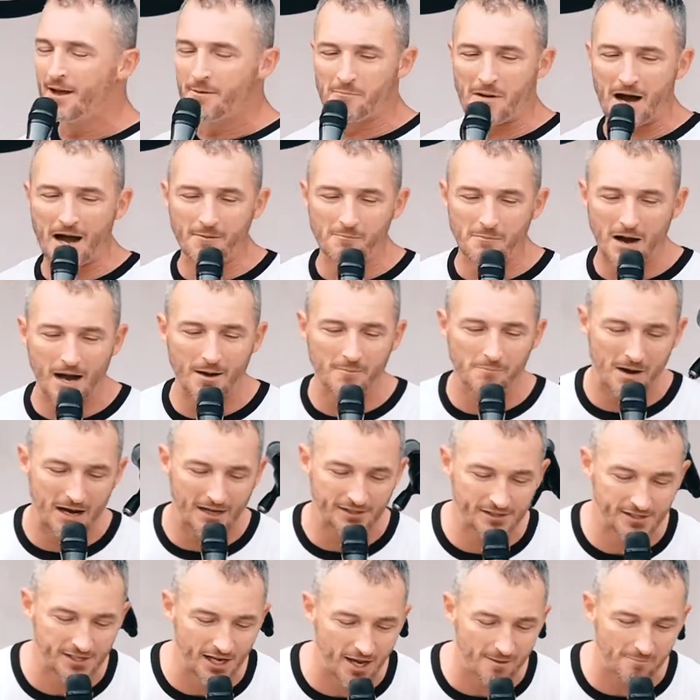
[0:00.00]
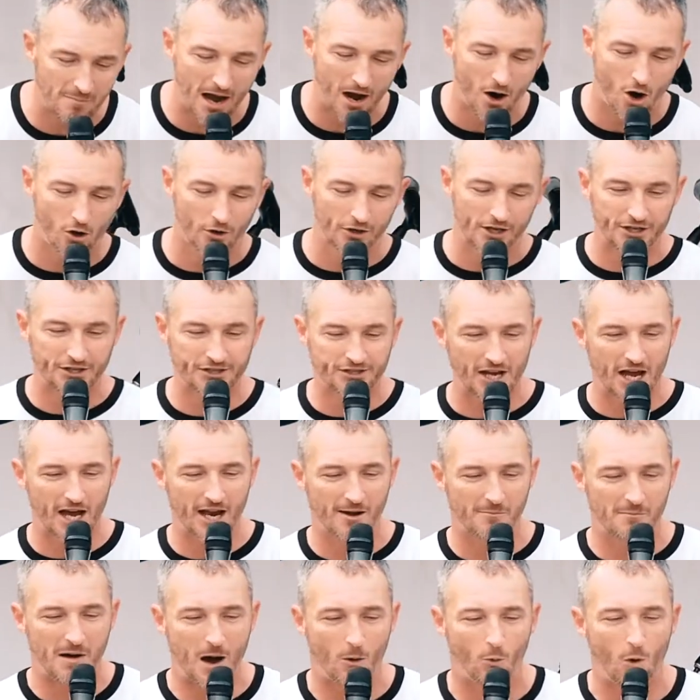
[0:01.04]
My, my, my son, my oldest
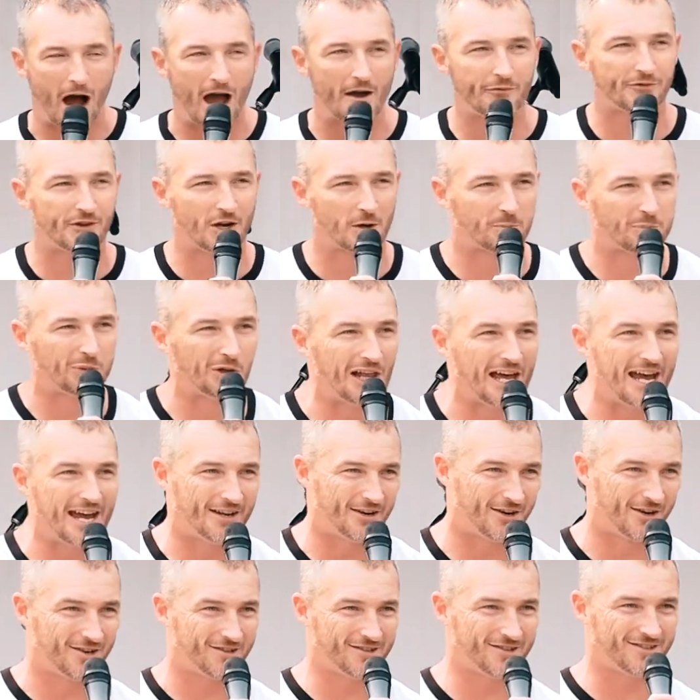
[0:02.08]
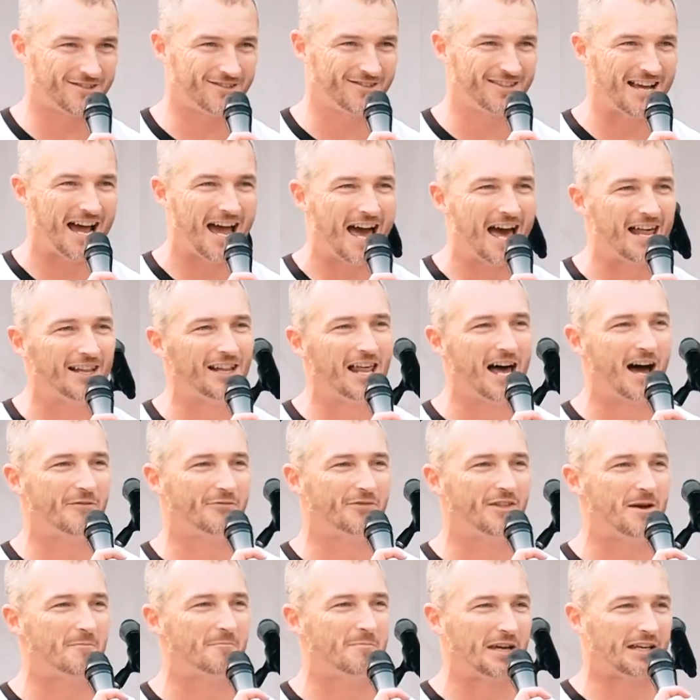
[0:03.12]
son, and my wife, they're planners. I, I
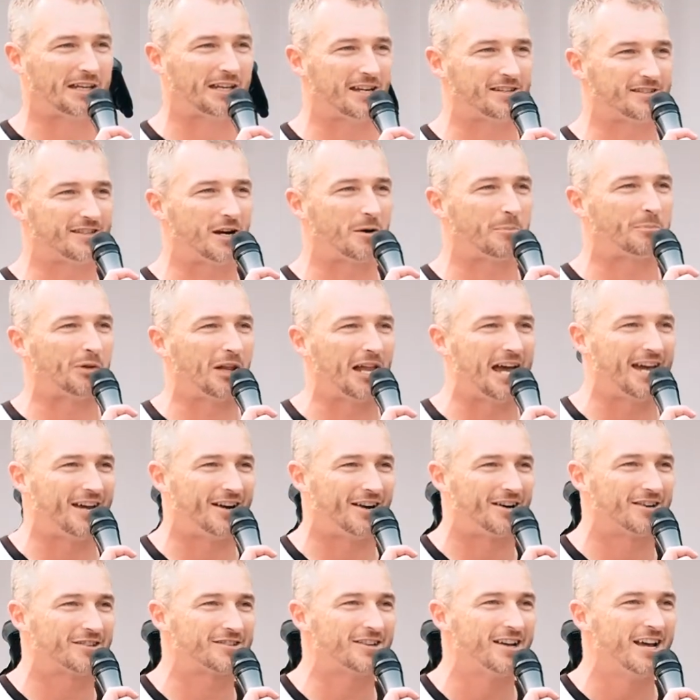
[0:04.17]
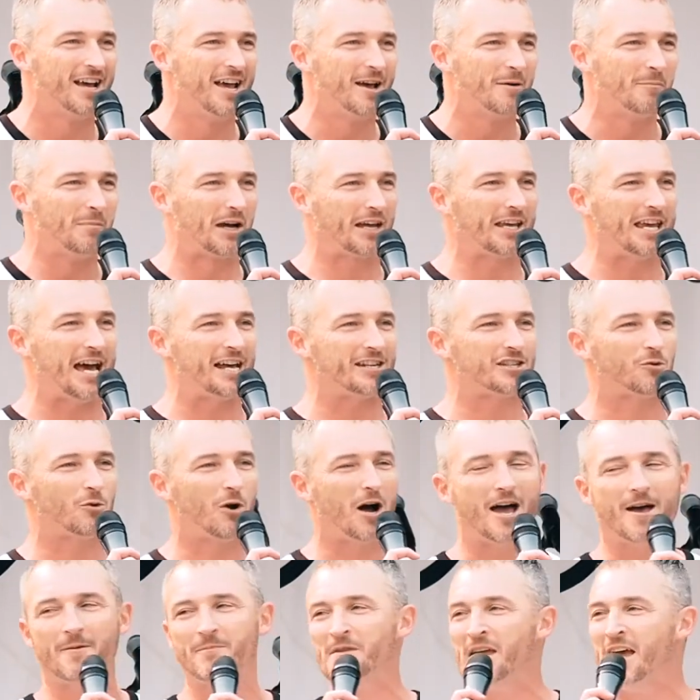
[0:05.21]
love them because they're planners. But guess
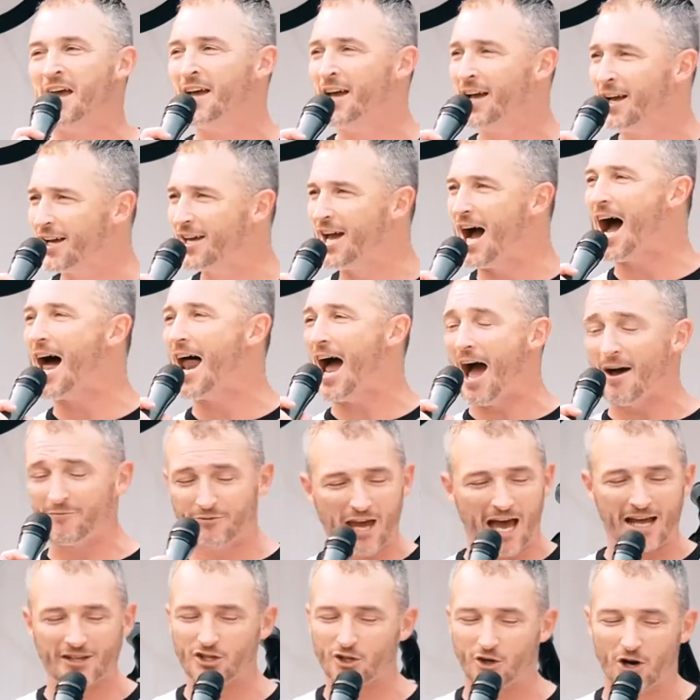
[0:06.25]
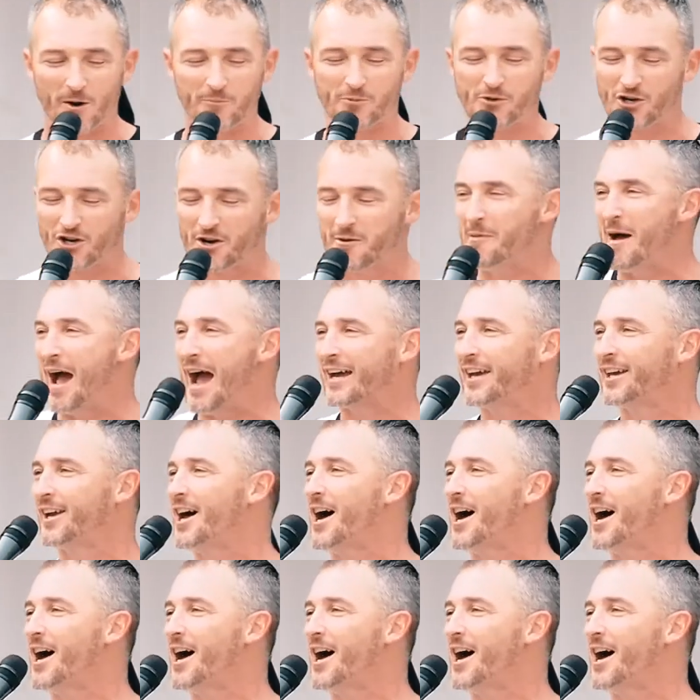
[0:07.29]
what? God, I've got scripture to back